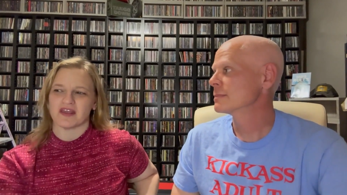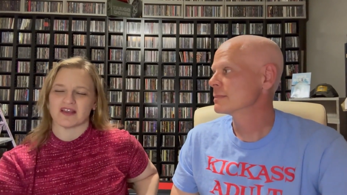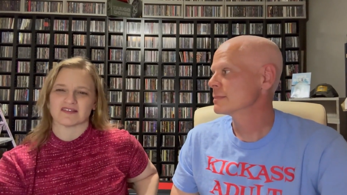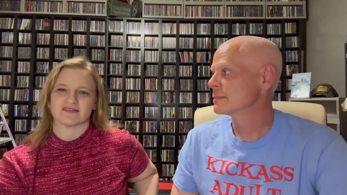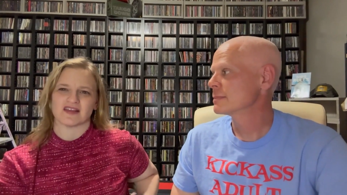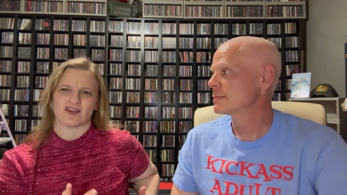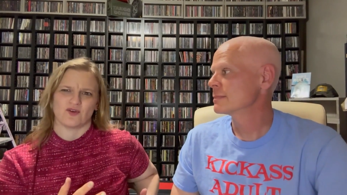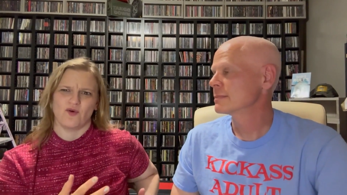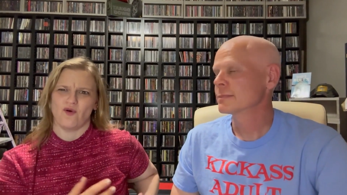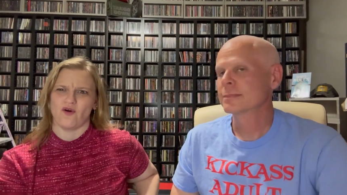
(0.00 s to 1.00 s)
Speaker 1: because I was like,
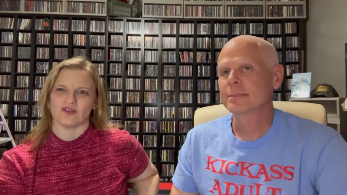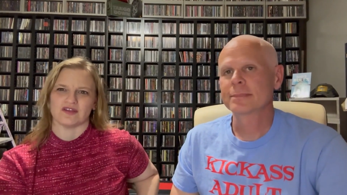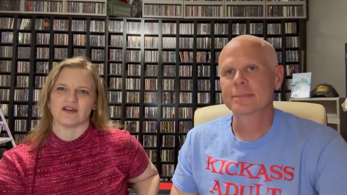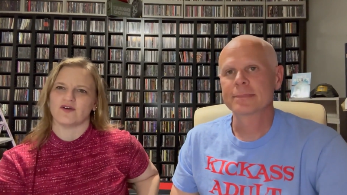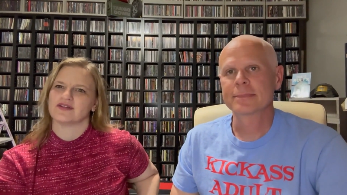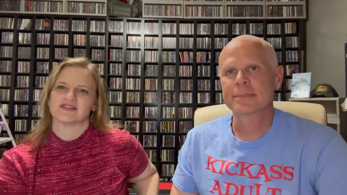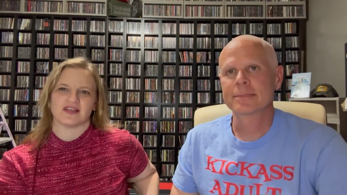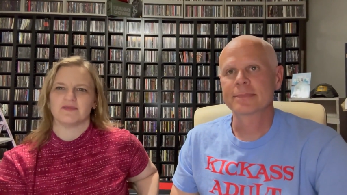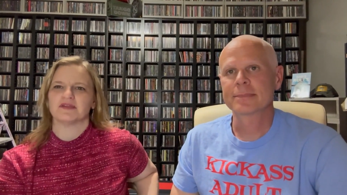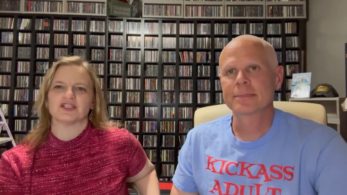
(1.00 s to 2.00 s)
cool, you know, it
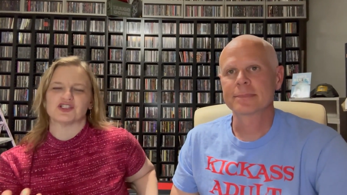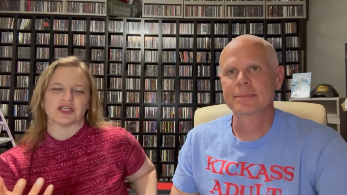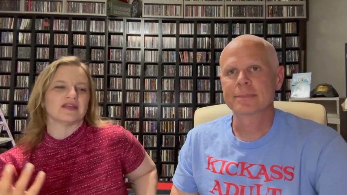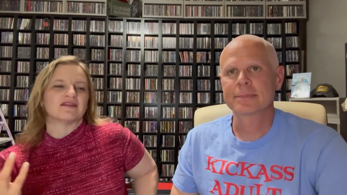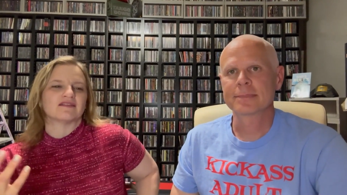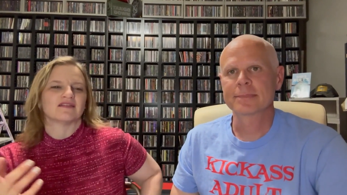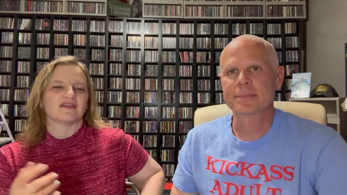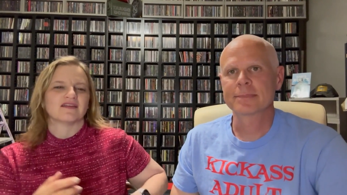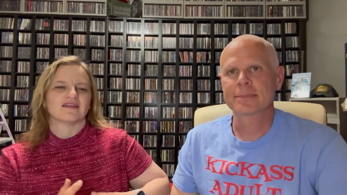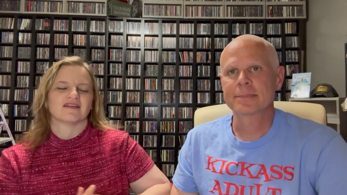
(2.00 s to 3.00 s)
seemed legit.
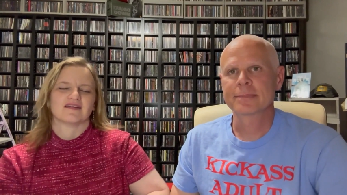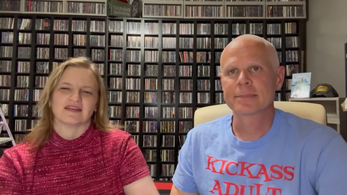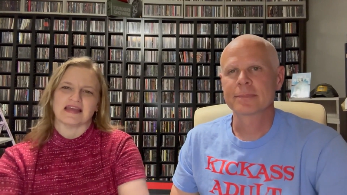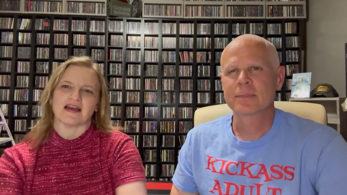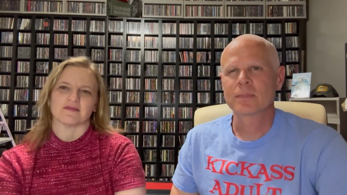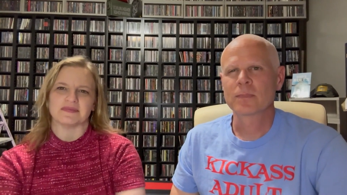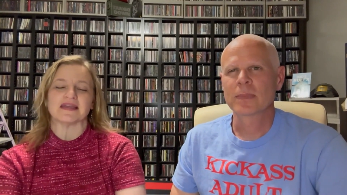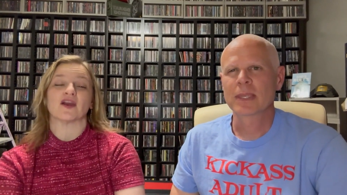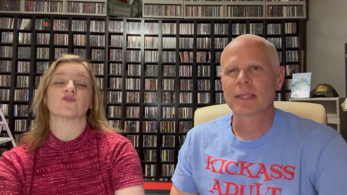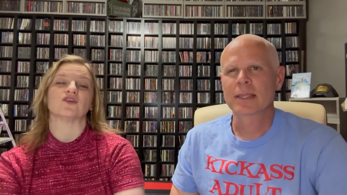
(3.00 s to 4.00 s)
Yeah, be
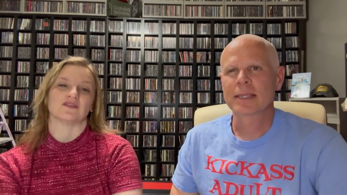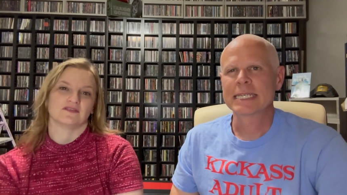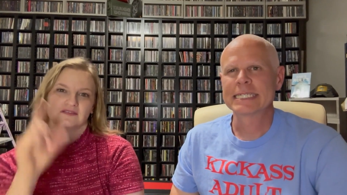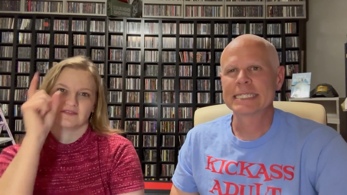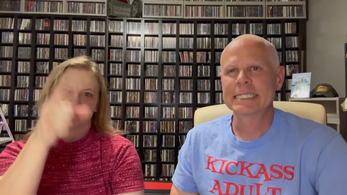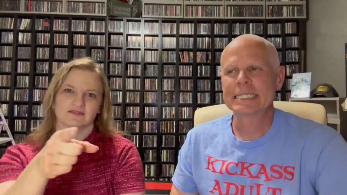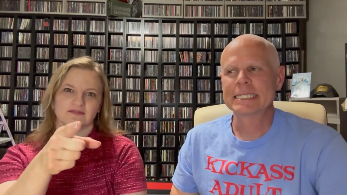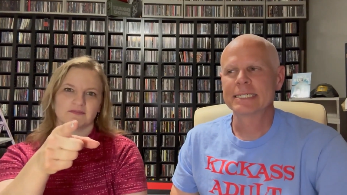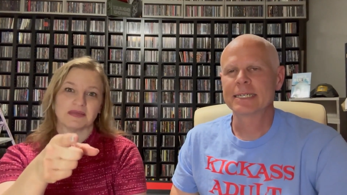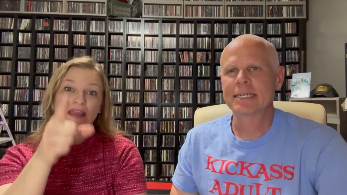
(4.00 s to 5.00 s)
careful.
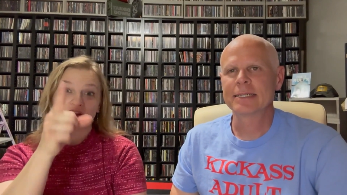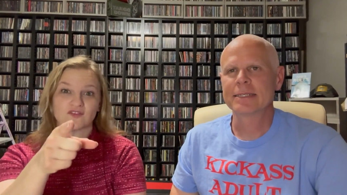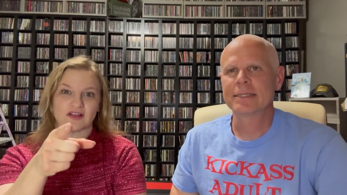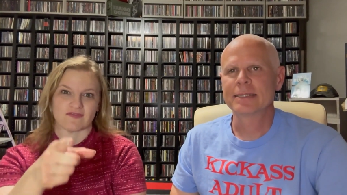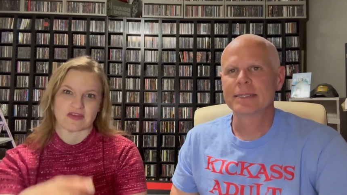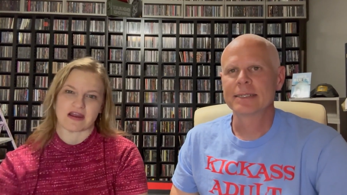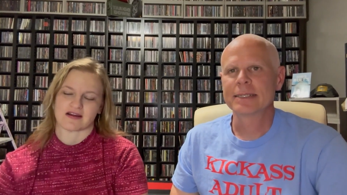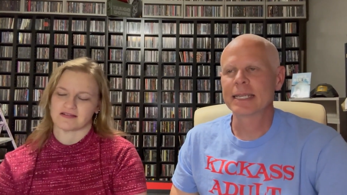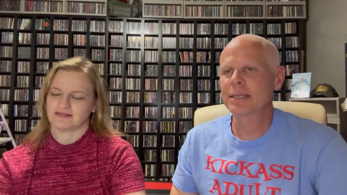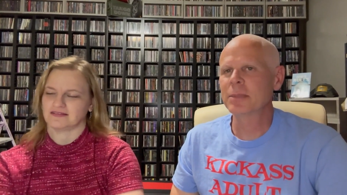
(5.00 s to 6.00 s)
Be careful out
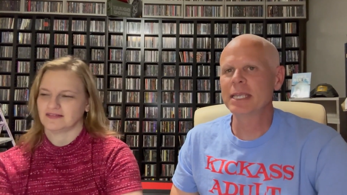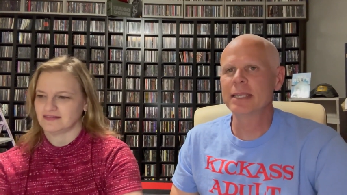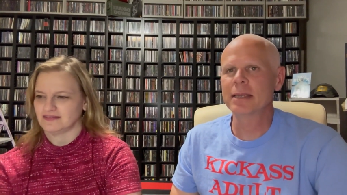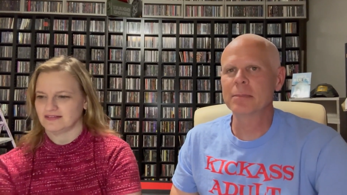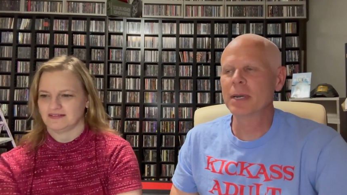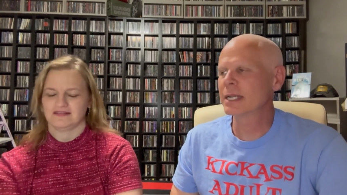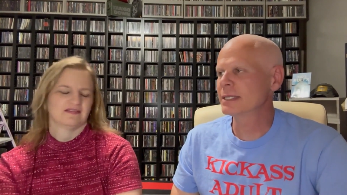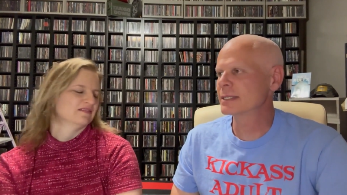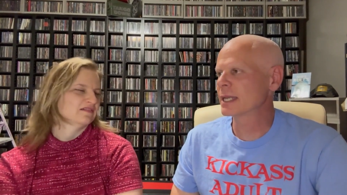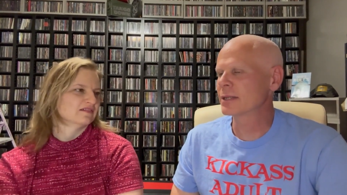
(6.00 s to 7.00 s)
there. Now,
Speaker 2: to me, the
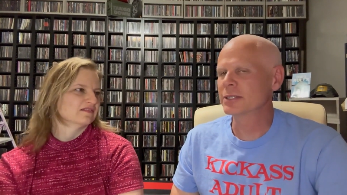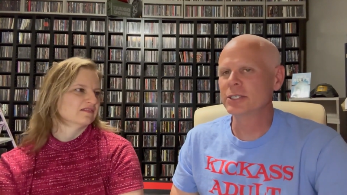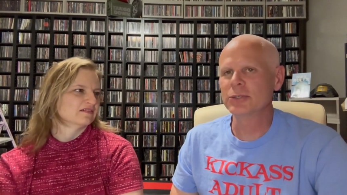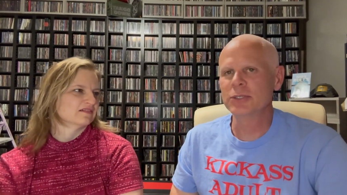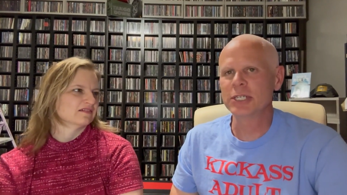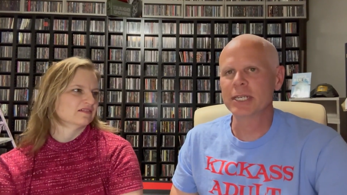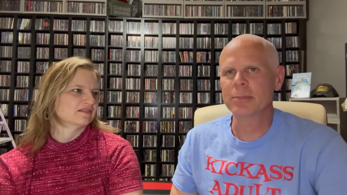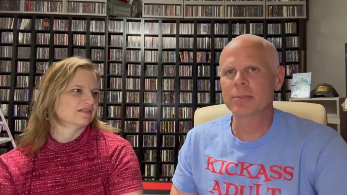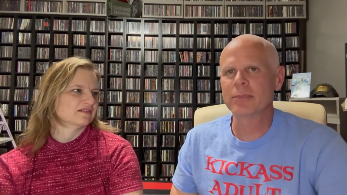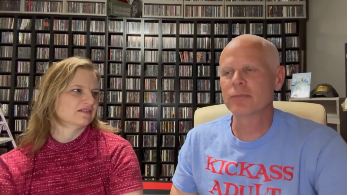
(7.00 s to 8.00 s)
money sounded too
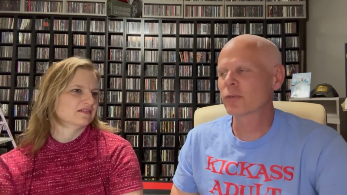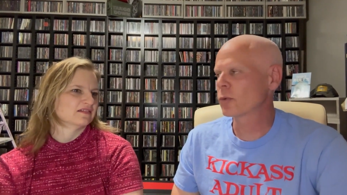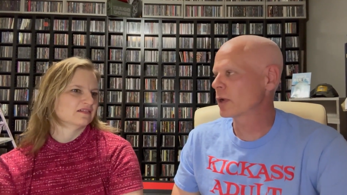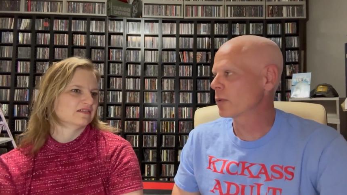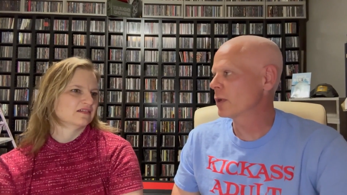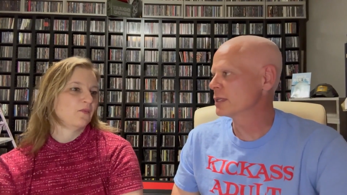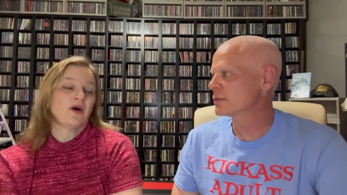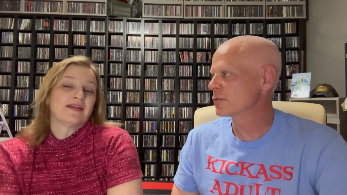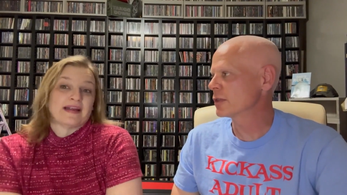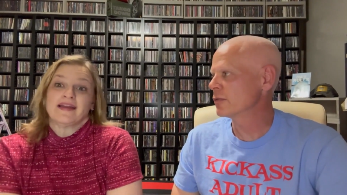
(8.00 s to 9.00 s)
cheap for what it was.
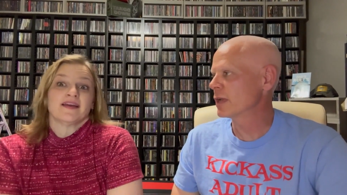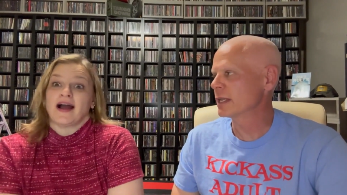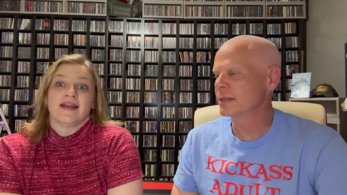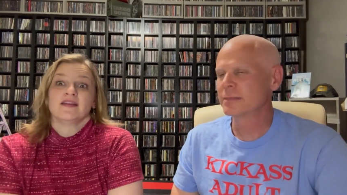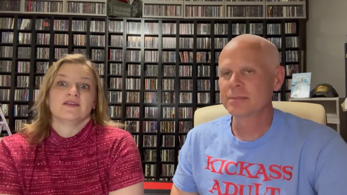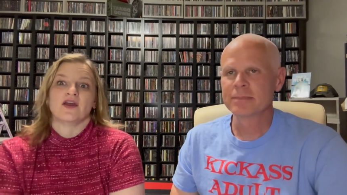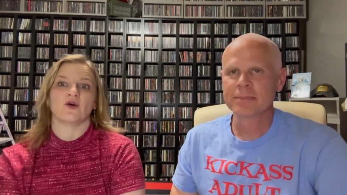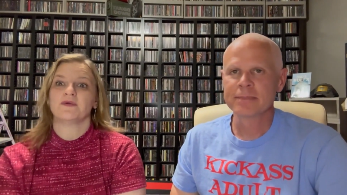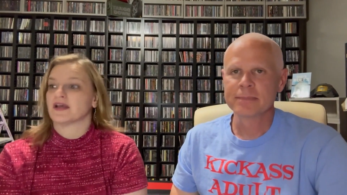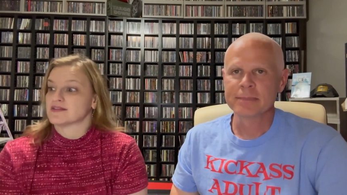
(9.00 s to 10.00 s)
Well, and I, did, I
Speaker 1: didn't
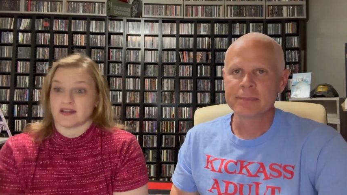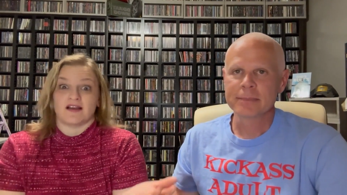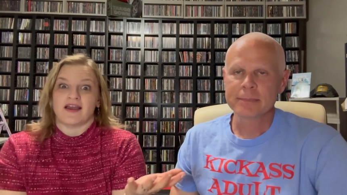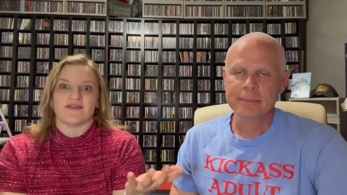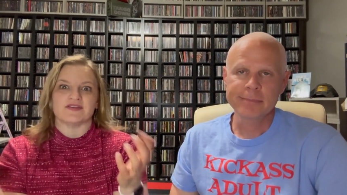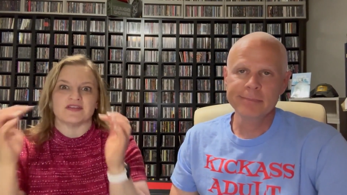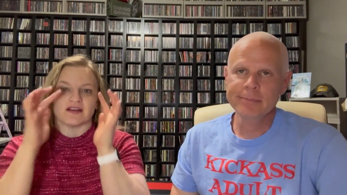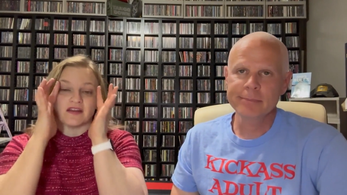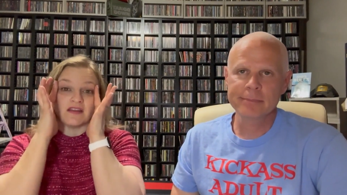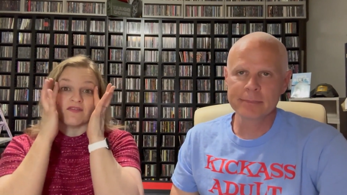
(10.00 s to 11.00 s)
know because I haven't
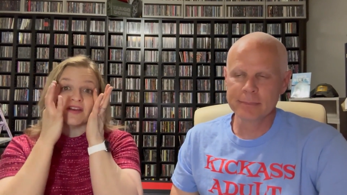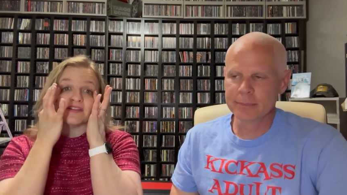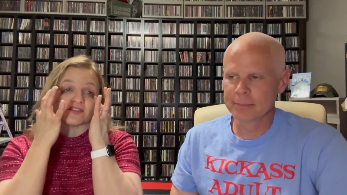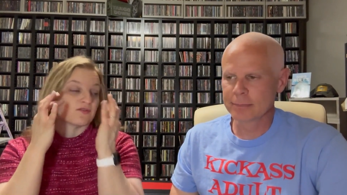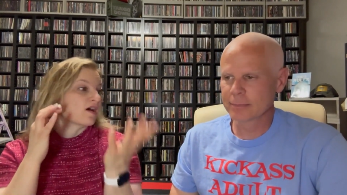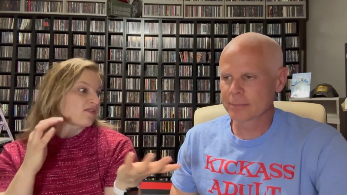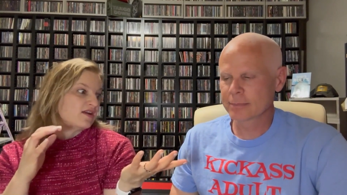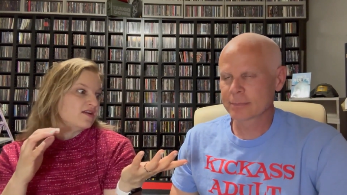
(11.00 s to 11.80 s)
done any events. So now that I